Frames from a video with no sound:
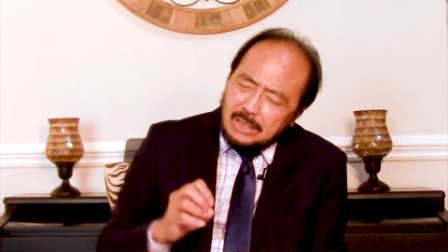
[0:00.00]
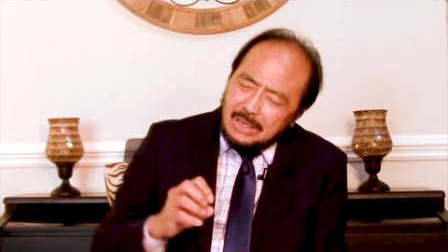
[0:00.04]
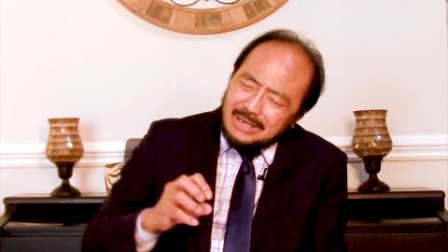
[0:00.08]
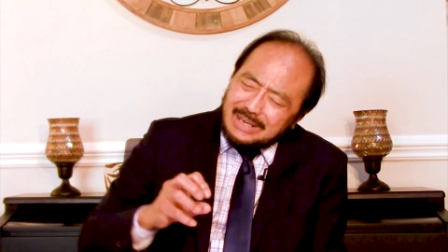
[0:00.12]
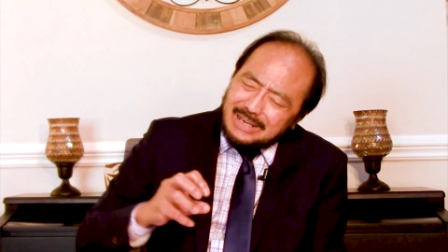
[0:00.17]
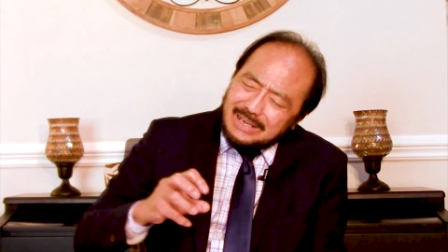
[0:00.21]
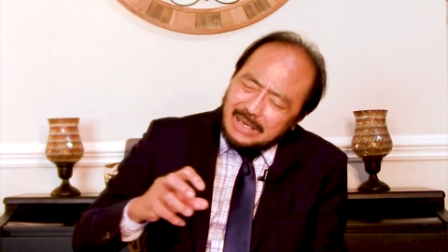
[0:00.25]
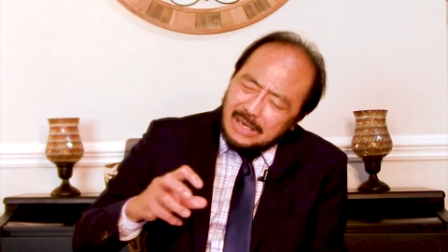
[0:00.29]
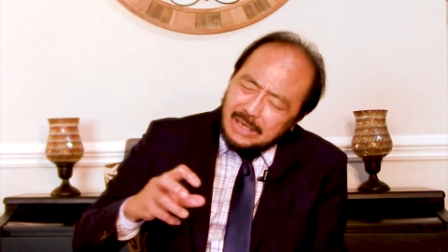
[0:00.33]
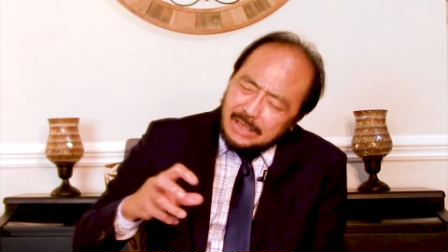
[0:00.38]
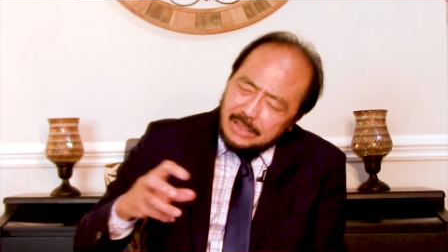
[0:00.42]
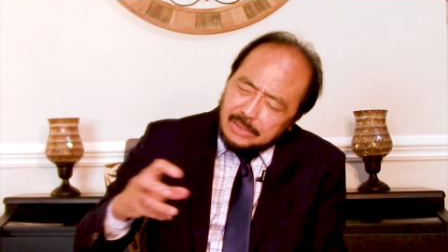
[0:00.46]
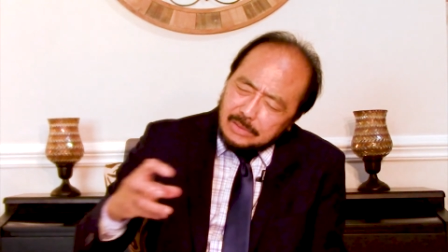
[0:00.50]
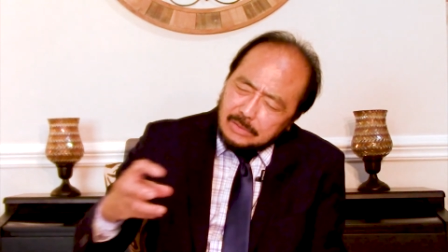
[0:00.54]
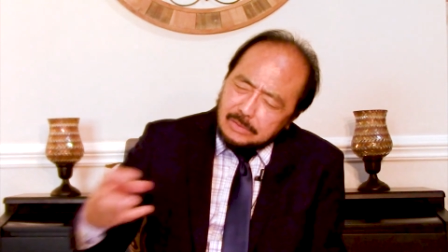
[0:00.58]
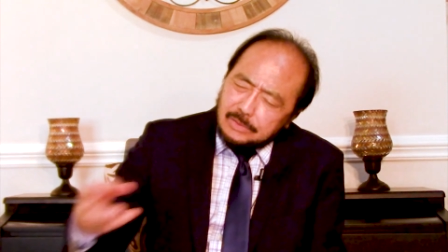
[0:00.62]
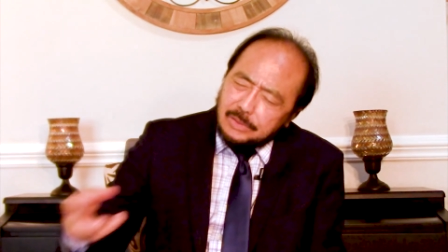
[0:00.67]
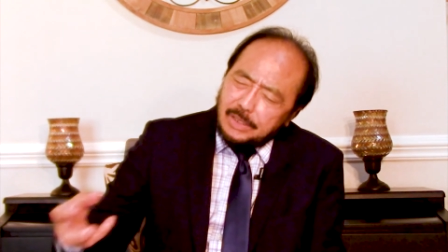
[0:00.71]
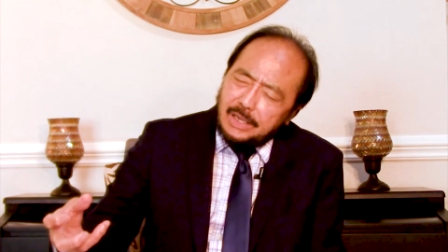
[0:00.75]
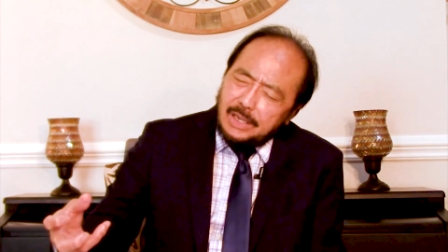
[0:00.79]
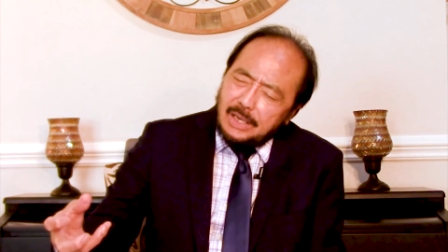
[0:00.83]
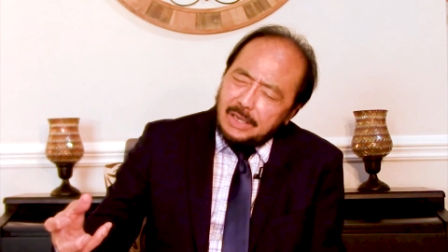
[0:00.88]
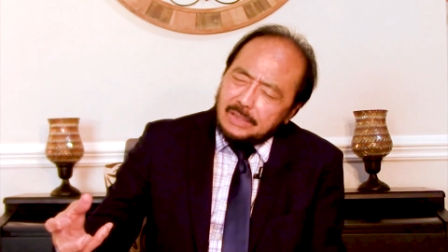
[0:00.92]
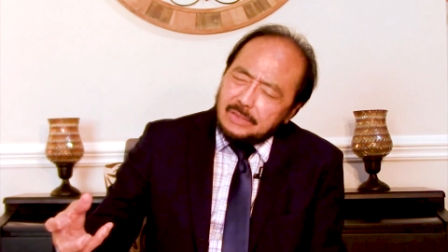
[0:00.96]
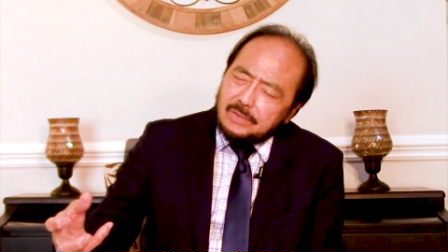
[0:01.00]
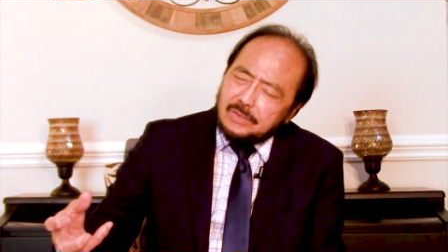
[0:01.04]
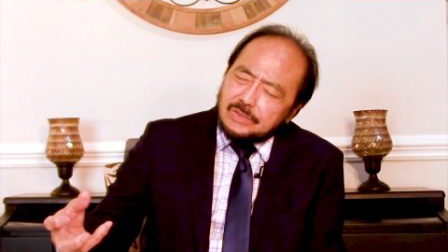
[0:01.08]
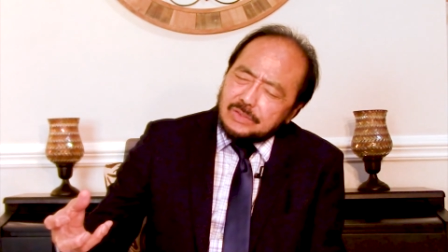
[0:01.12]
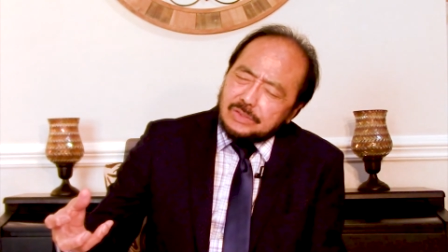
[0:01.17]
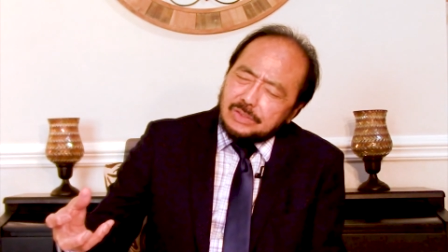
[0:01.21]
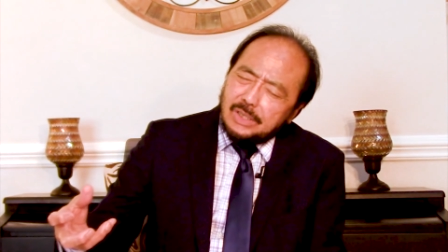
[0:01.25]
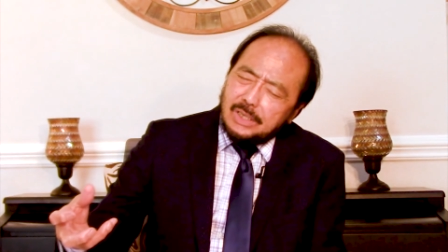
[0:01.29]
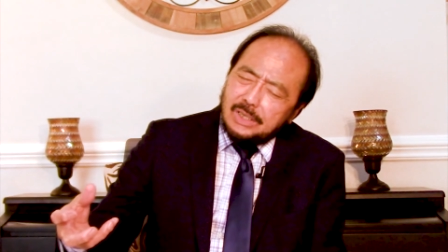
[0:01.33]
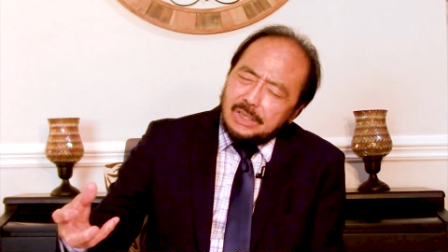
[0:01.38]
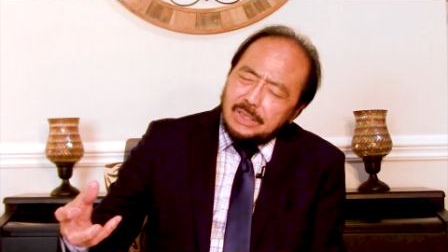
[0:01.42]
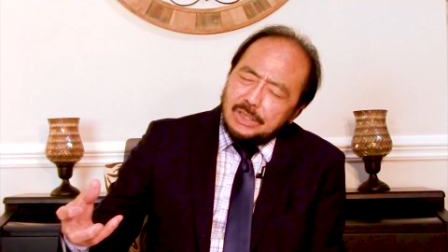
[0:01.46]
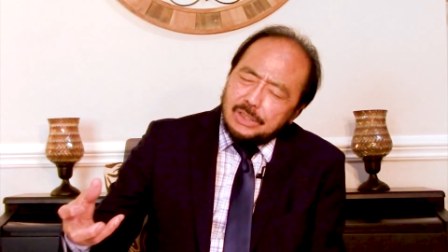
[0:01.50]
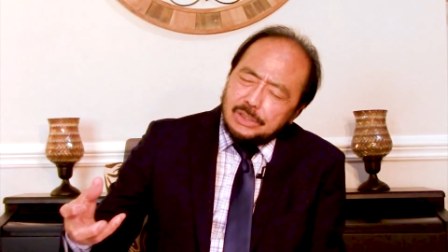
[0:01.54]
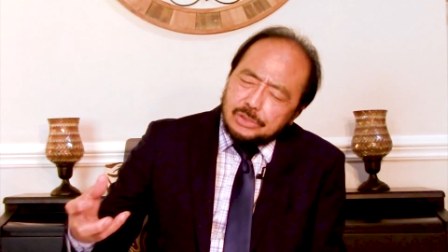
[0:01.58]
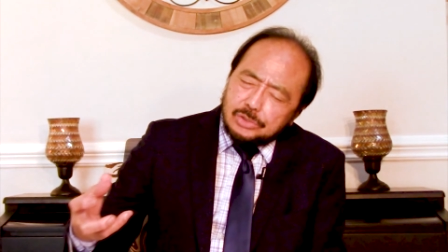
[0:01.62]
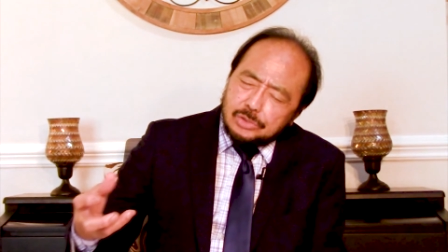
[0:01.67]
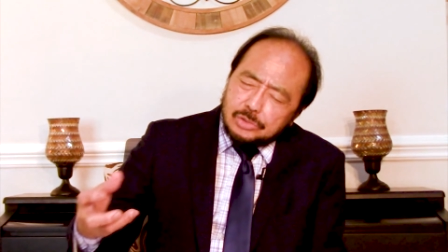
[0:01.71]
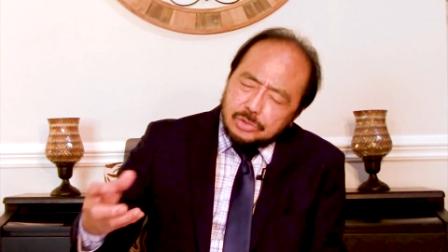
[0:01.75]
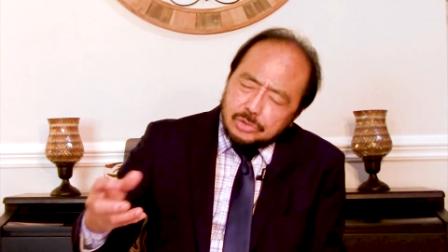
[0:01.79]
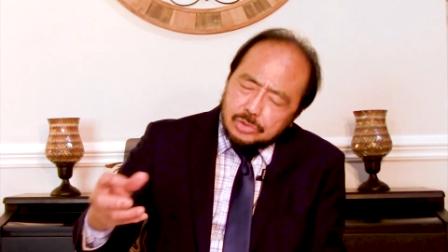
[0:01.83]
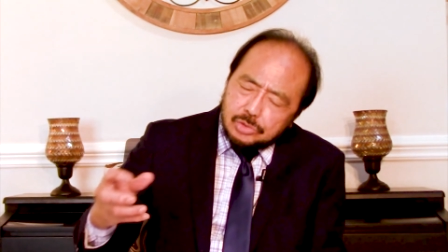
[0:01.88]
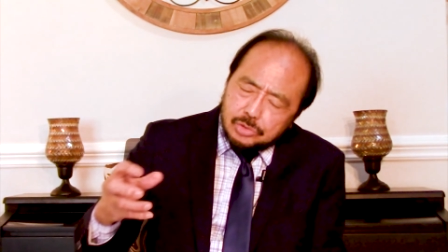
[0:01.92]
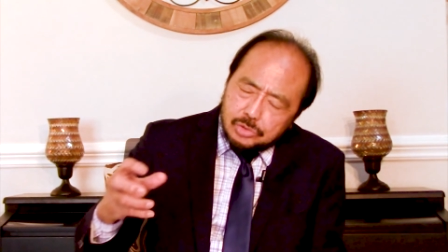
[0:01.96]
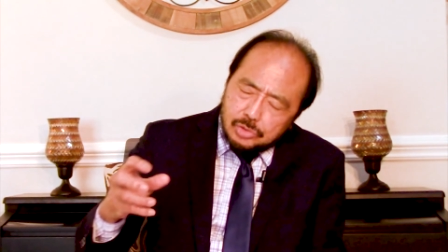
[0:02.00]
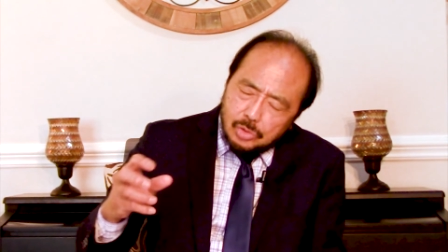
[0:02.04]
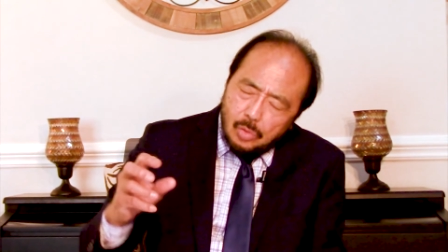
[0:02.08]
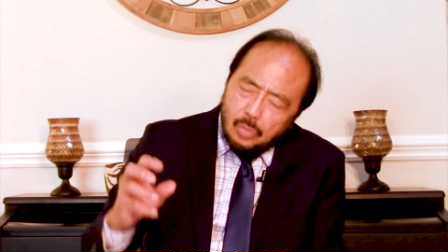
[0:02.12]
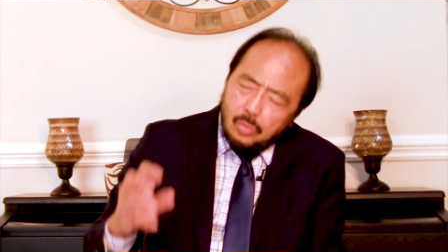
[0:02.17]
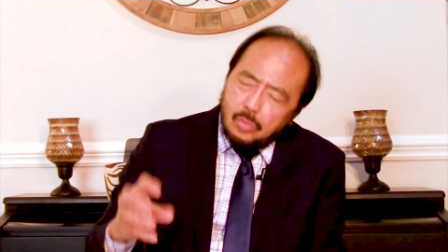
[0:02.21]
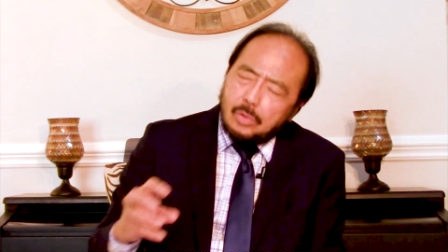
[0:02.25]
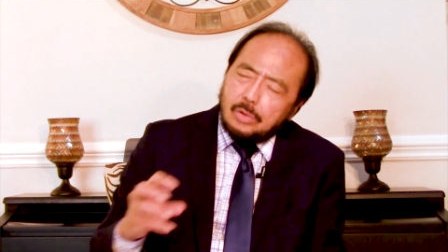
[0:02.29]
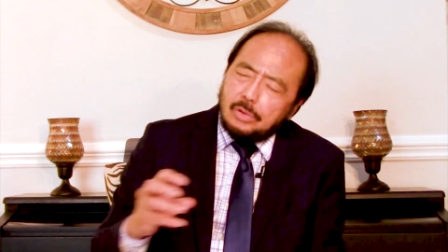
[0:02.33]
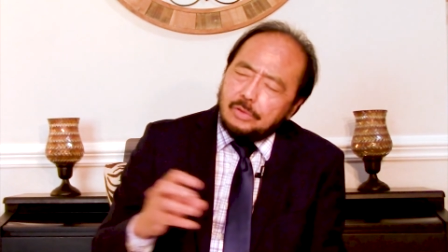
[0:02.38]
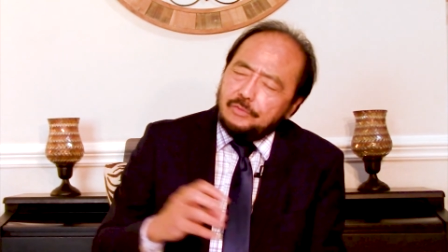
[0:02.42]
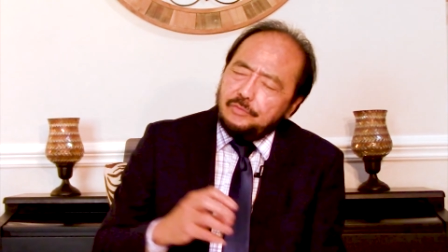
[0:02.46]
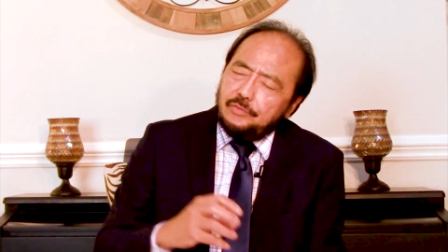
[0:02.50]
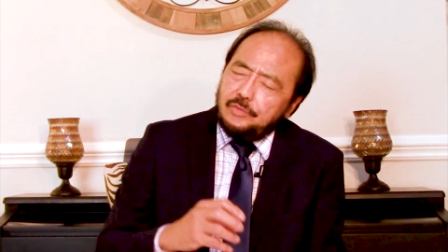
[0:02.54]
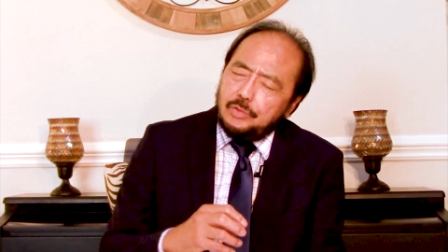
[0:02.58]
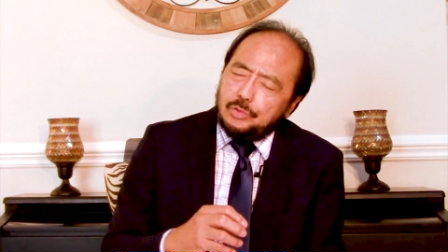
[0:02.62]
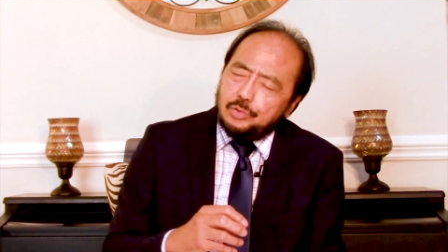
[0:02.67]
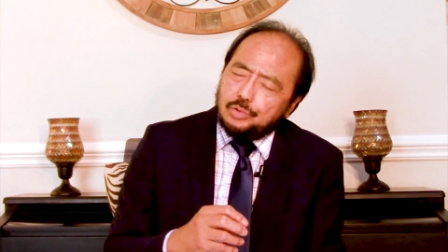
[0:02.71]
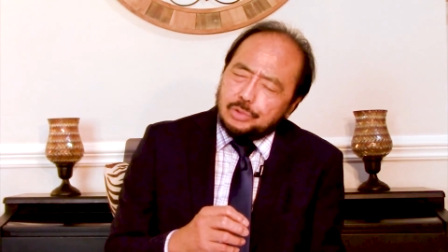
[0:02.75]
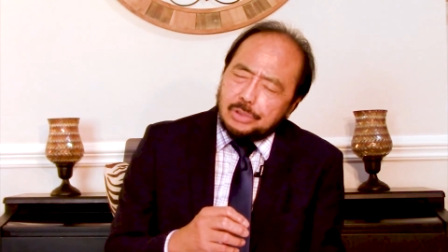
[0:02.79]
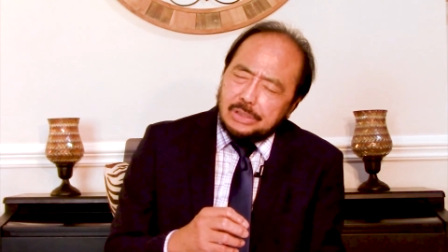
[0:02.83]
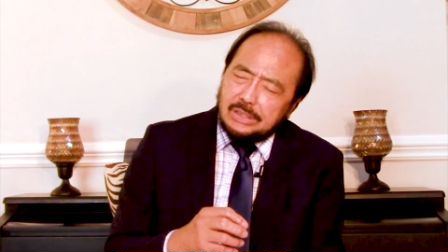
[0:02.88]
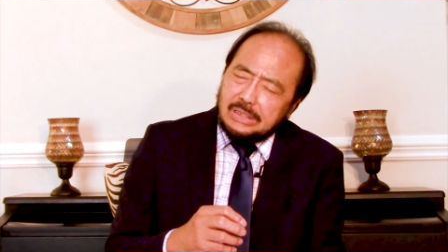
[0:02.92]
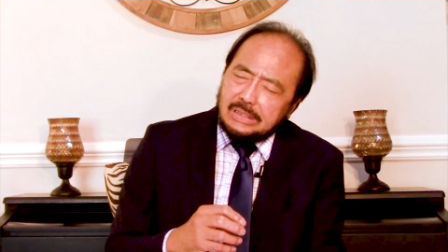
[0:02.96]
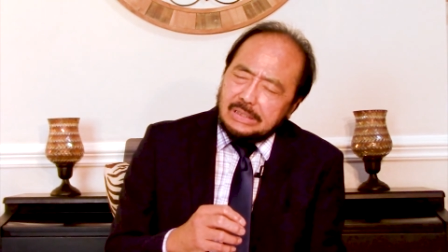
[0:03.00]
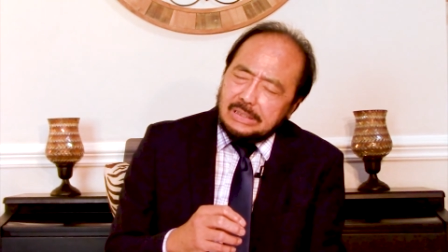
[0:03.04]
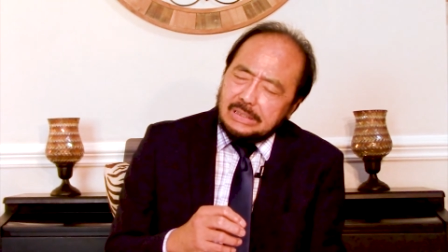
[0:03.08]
the little they understand is so confusing